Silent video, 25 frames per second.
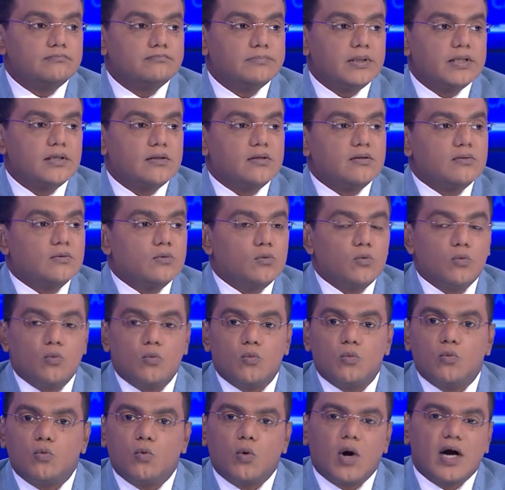But
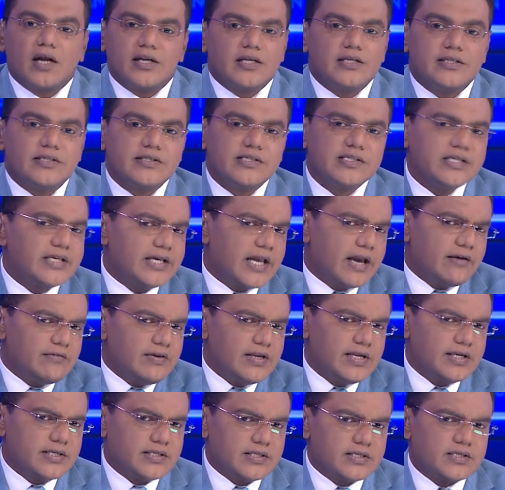what is the
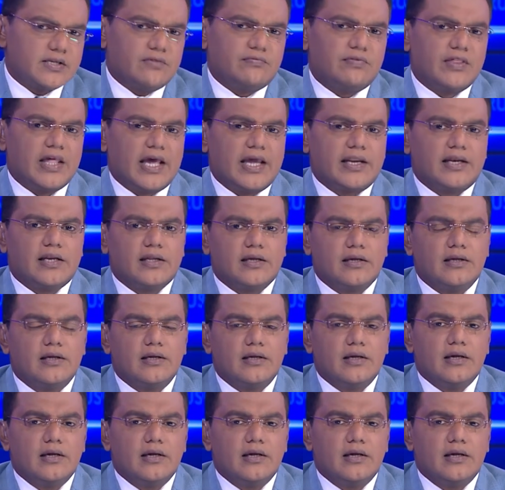evidence of that?